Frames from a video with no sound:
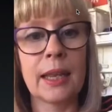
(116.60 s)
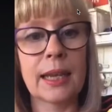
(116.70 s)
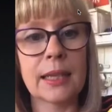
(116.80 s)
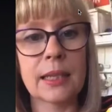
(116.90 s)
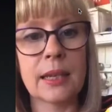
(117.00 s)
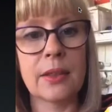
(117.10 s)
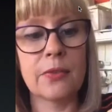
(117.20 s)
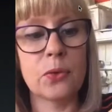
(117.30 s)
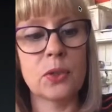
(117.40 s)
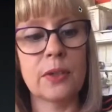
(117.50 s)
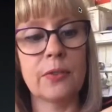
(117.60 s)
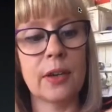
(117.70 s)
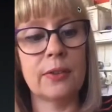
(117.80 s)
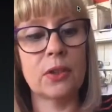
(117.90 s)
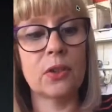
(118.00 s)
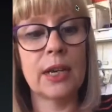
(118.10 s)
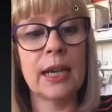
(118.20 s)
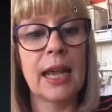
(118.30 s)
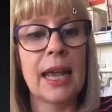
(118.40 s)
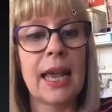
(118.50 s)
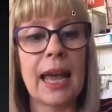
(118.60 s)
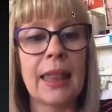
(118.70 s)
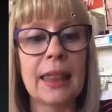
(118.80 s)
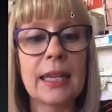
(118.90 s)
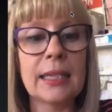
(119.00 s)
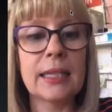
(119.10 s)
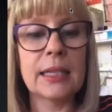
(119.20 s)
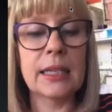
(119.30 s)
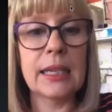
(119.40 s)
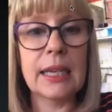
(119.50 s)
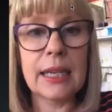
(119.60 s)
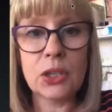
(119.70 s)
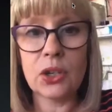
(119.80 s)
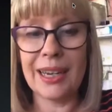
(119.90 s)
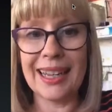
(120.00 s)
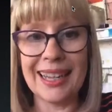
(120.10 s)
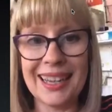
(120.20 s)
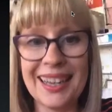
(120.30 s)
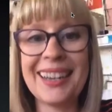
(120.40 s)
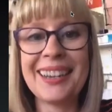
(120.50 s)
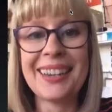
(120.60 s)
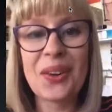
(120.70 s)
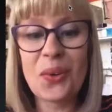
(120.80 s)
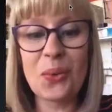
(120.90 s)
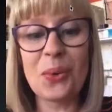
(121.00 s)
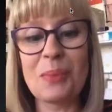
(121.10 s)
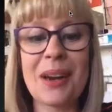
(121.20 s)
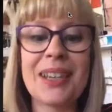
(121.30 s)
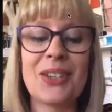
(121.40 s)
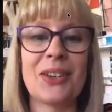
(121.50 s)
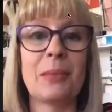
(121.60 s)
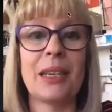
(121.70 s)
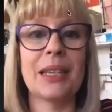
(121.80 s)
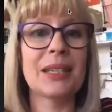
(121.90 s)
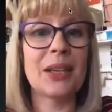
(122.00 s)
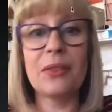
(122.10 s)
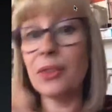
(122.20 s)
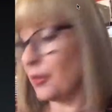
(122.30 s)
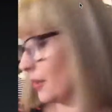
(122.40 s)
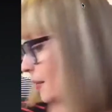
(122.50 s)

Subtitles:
that's another 45 degree, and this is literally what mitring means. So if you've